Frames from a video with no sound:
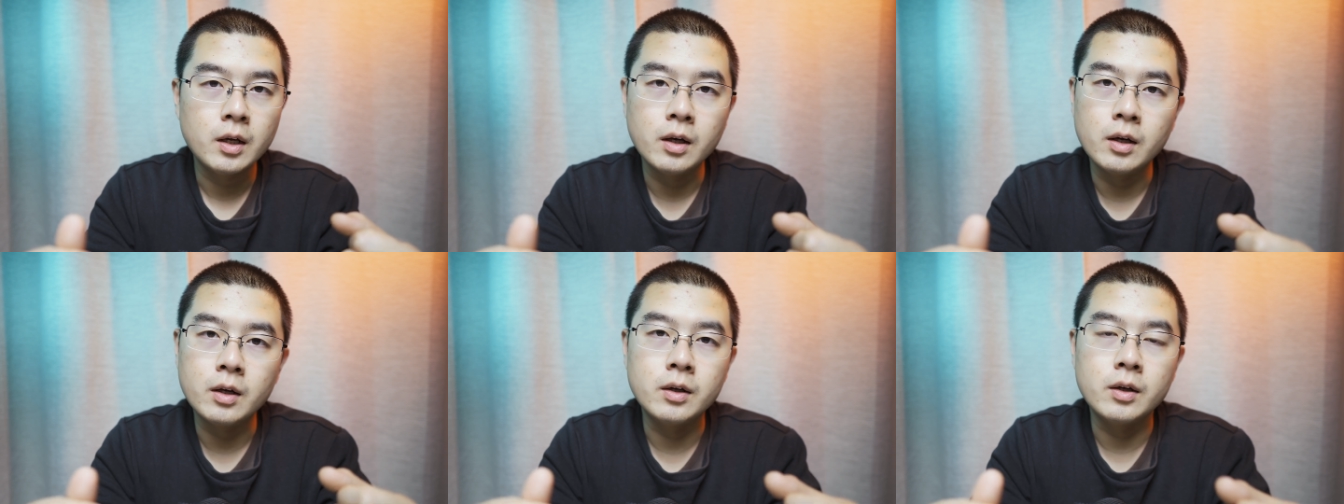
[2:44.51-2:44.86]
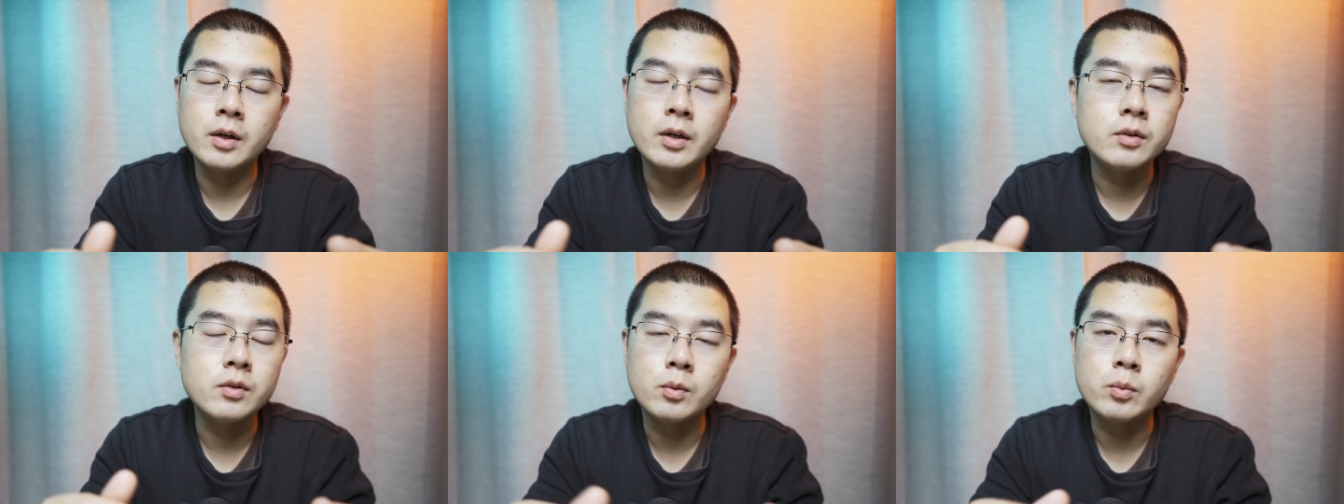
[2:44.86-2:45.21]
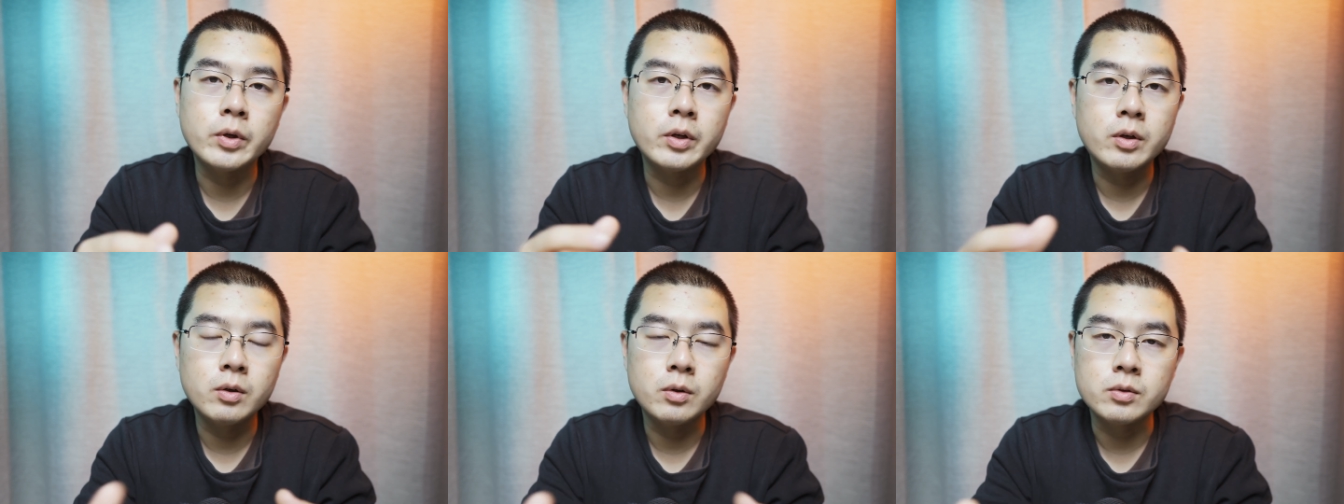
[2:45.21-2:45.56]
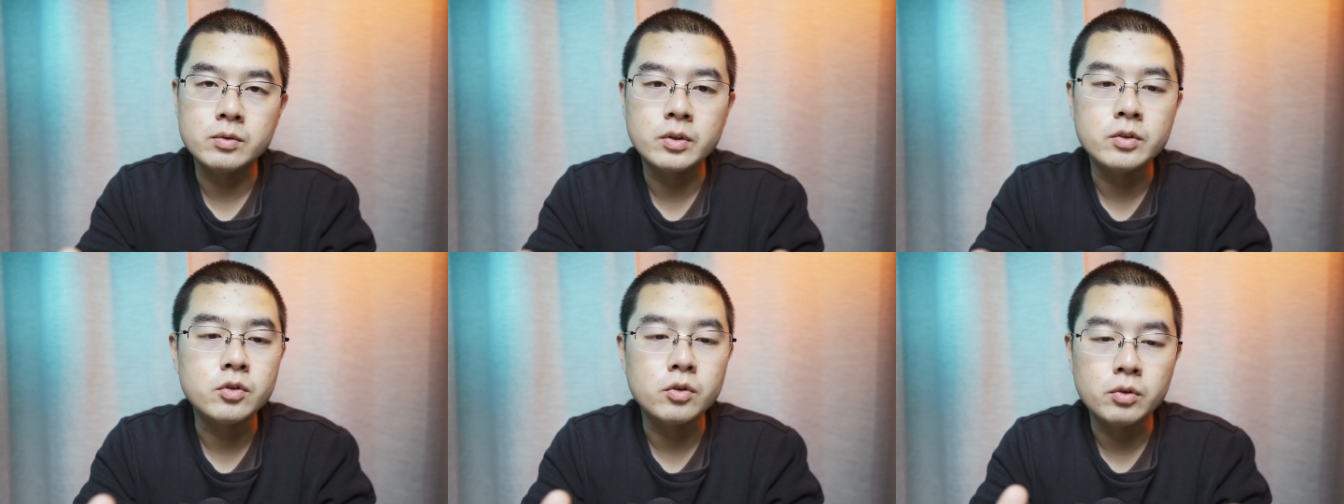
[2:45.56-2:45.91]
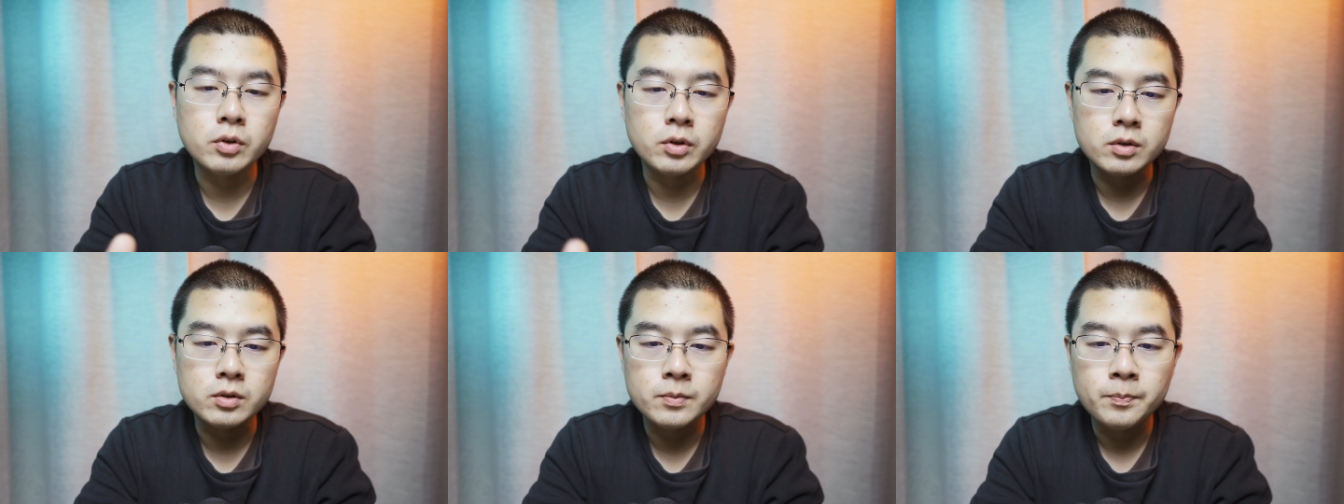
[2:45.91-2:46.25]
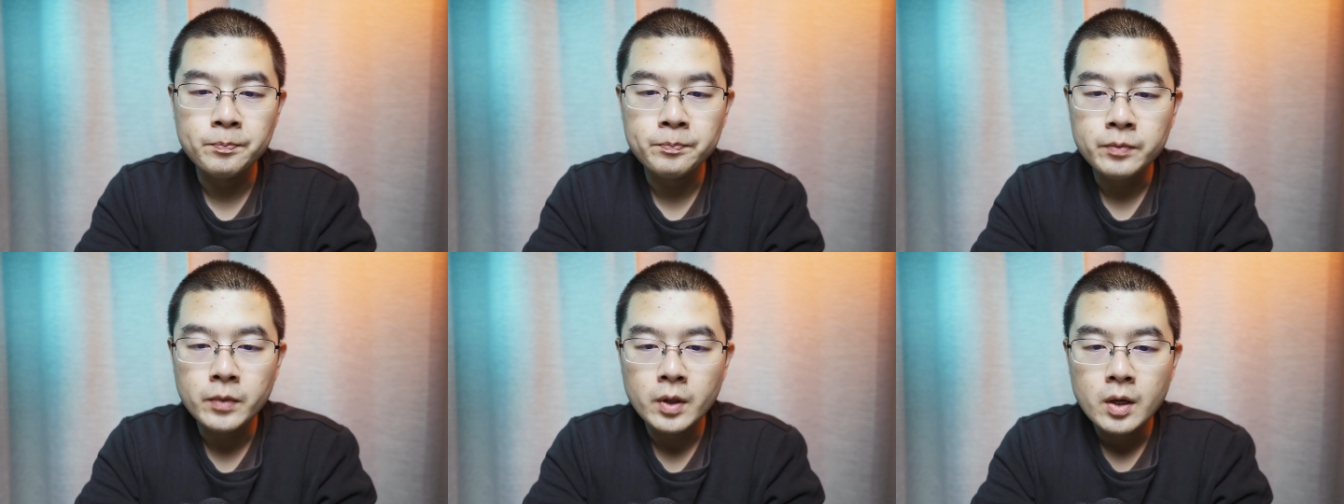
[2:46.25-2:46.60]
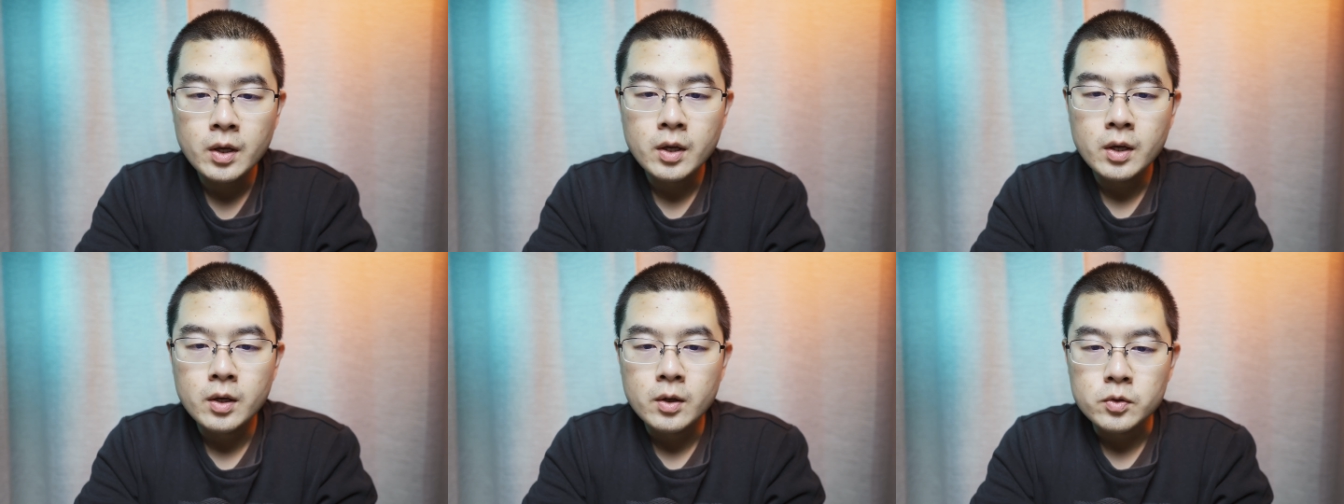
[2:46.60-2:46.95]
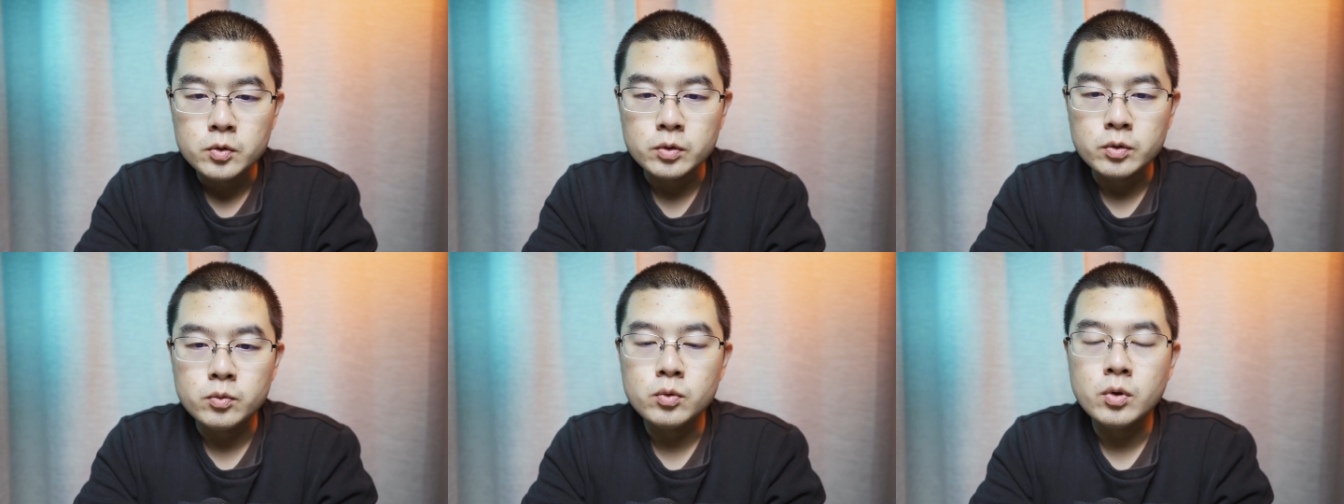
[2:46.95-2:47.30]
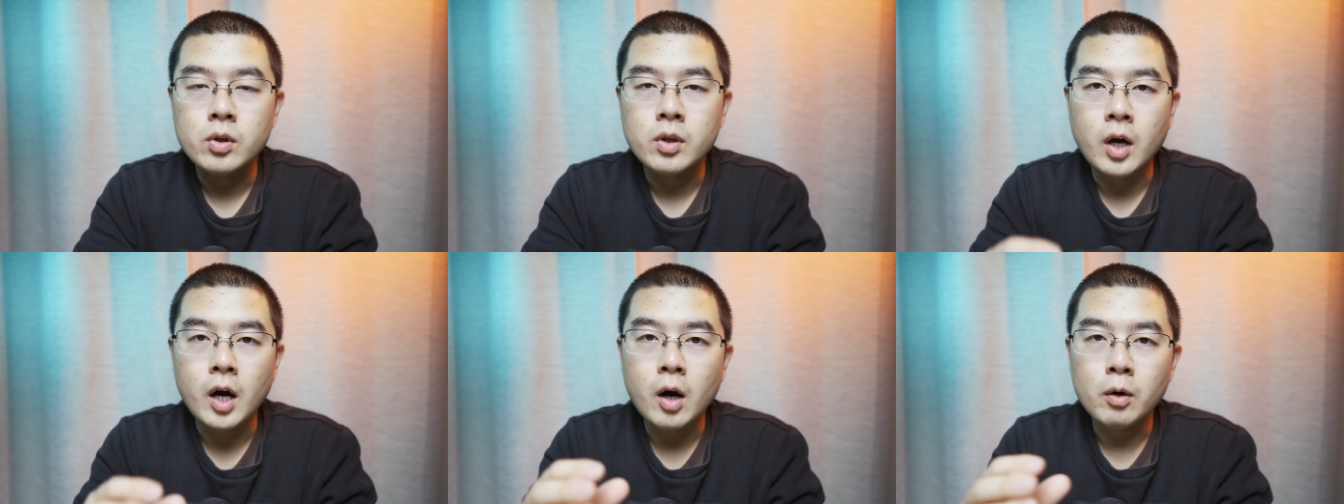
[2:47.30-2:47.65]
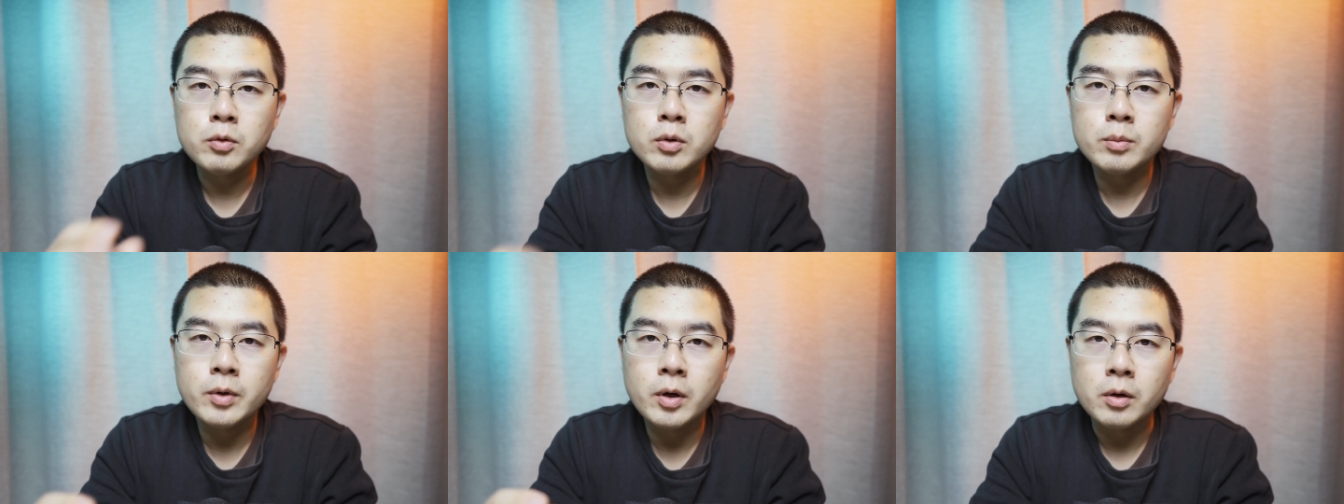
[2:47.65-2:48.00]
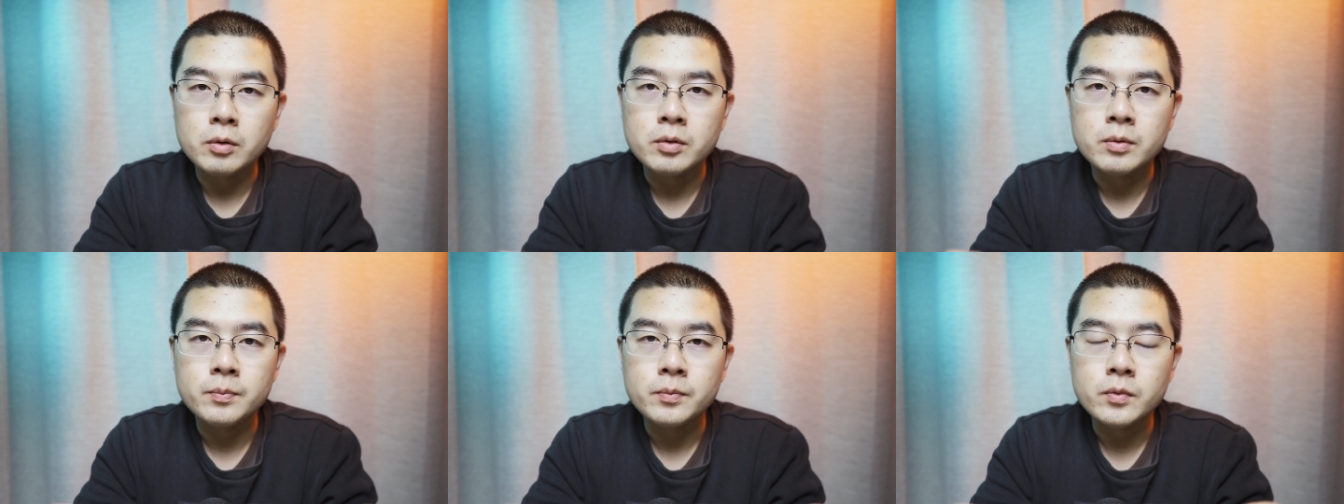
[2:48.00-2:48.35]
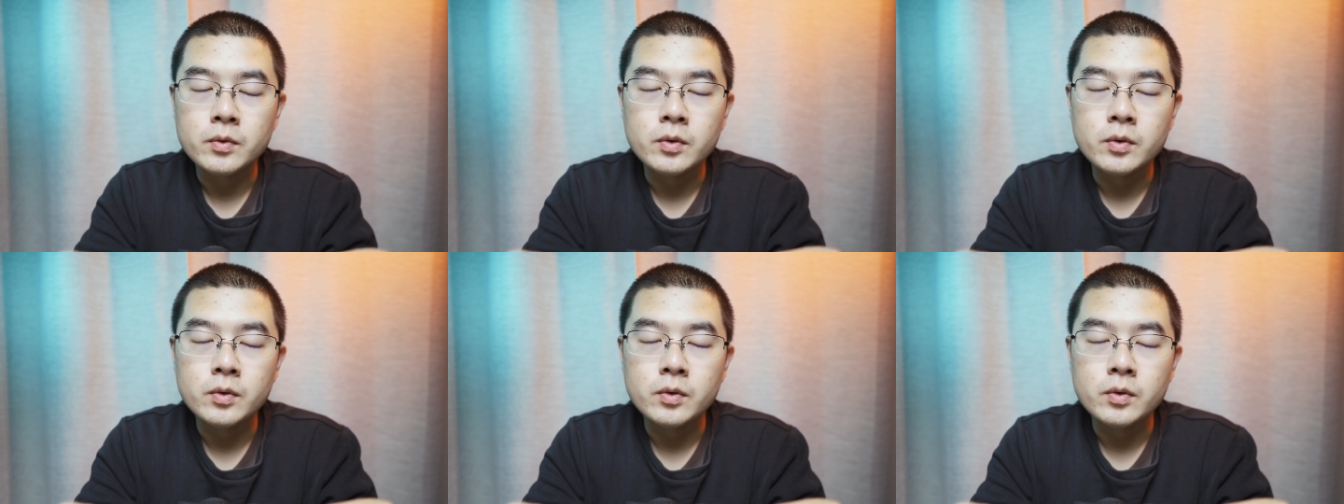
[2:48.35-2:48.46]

uh, in the Ricoh's engineers. So the, the auto mode